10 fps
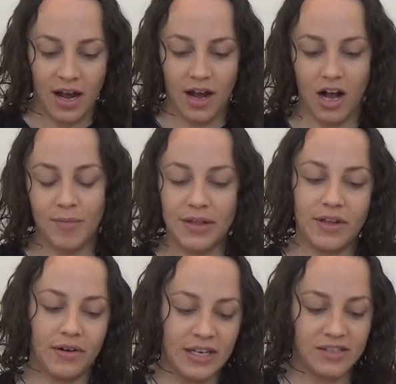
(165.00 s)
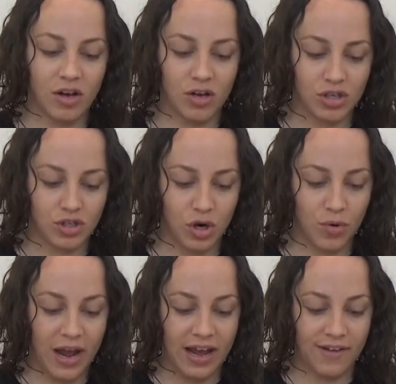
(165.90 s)
Um, there is
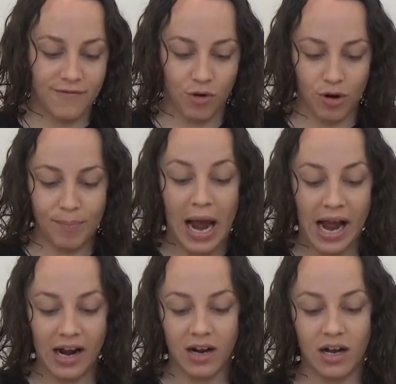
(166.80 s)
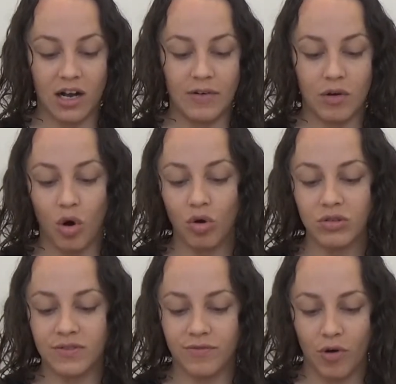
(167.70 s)
also a four pack of
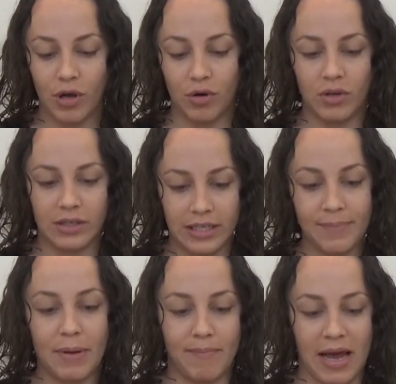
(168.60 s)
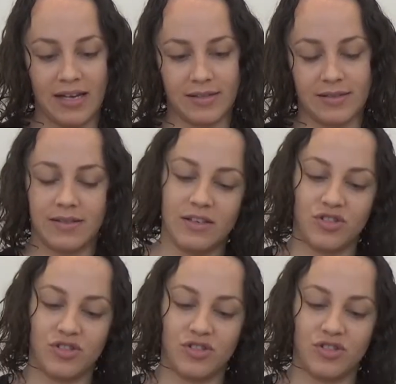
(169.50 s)
gold foil lip masks.